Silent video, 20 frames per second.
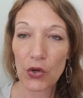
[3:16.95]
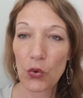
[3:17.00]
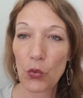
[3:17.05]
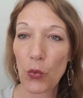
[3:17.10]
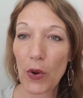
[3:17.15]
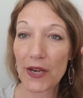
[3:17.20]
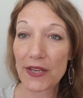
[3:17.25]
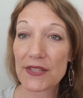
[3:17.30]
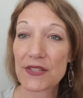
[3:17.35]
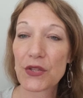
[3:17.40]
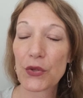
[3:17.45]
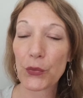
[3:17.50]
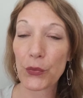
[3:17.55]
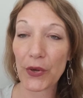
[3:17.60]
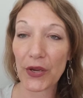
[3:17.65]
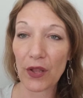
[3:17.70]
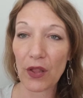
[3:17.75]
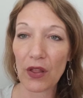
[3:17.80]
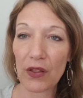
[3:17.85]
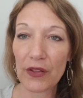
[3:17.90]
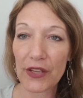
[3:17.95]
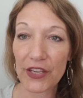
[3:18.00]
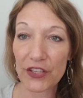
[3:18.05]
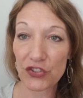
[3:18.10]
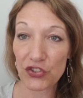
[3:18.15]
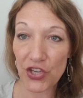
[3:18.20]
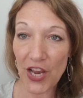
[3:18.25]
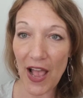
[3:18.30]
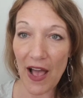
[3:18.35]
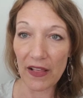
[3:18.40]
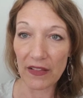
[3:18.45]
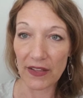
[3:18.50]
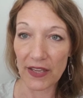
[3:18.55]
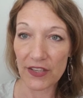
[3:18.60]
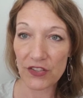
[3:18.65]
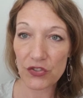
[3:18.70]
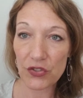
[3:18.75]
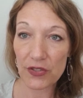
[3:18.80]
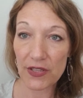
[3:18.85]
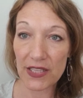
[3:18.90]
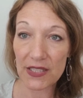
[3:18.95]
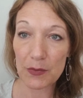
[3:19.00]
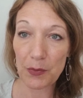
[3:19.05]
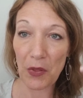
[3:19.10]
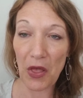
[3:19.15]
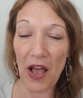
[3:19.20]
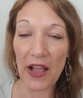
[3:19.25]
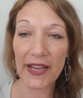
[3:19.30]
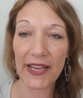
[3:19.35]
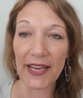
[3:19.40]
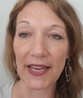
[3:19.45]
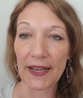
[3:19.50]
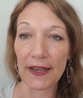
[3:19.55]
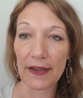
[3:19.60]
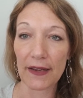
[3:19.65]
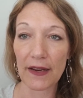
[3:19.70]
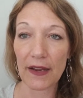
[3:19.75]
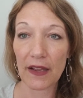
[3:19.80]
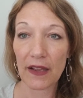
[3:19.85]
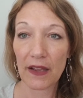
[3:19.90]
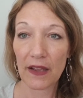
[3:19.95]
what is the real challenge that's blocking